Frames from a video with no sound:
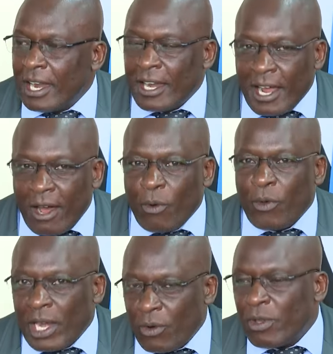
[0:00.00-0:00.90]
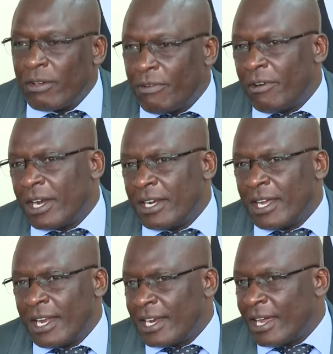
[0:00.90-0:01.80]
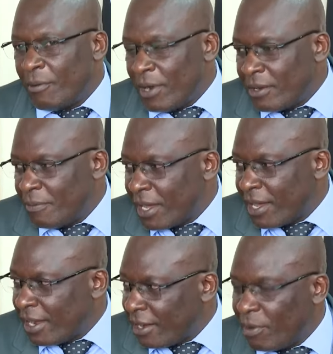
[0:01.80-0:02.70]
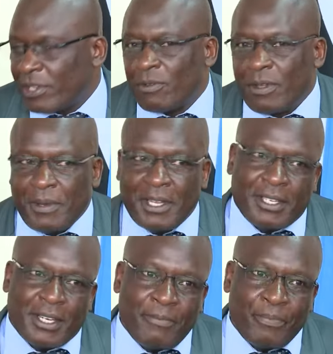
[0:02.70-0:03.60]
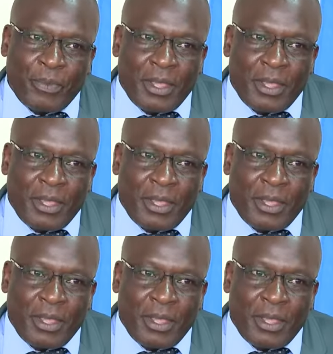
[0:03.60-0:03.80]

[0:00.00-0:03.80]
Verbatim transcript: And now we are looking forward. And I want to make a request to the minister